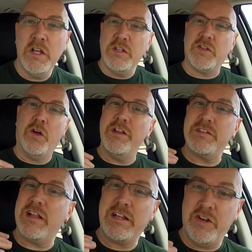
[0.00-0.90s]
So this
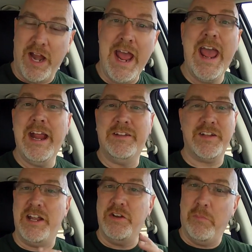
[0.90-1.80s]
is like your eggs
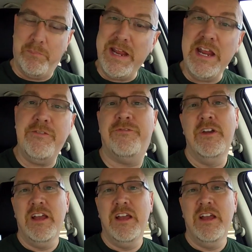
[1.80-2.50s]
and your beef